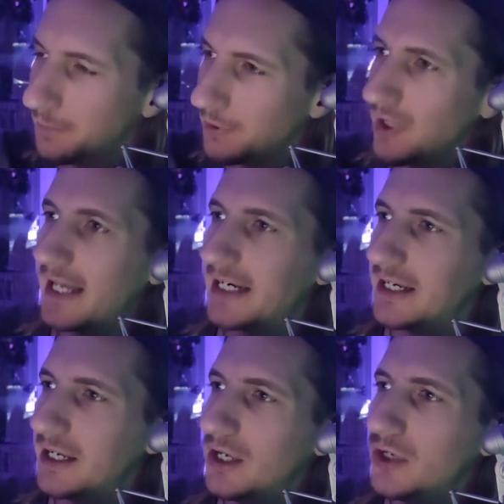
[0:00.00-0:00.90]

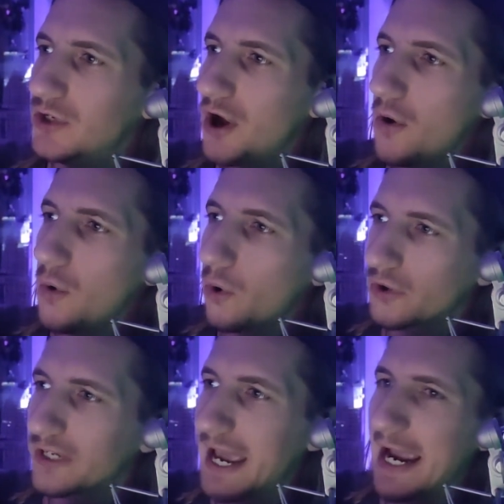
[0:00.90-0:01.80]
planet know
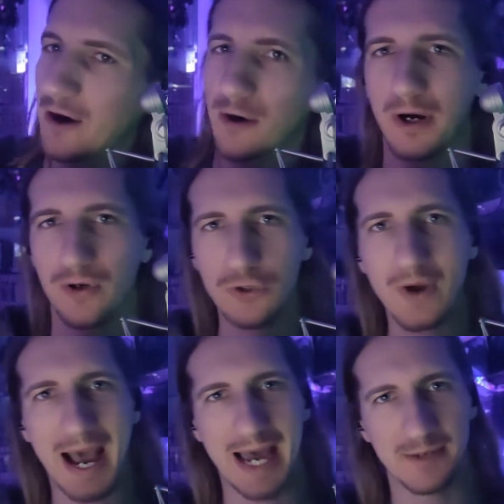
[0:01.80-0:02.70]
or care about
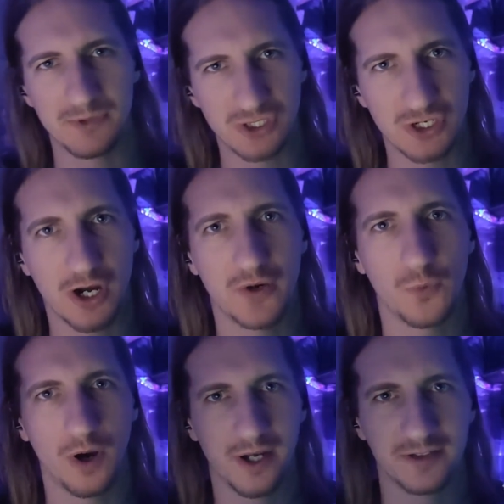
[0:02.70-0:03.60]
who Adam Scott
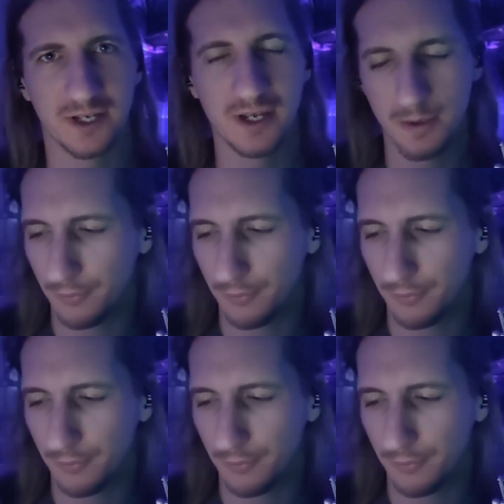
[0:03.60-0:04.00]
was